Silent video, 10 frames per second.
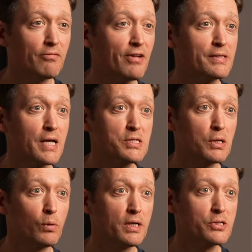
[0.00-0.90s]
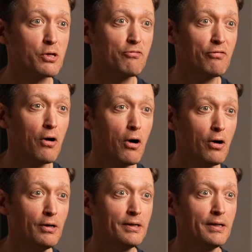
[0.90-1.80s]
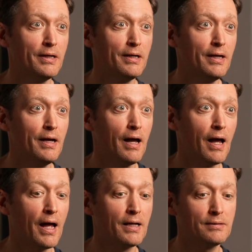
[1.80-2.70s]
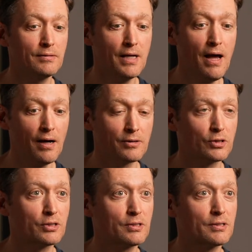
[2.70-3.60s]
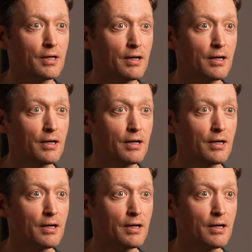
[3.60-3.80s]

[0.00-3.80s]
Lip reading: a fantastic week so far. And yeah, just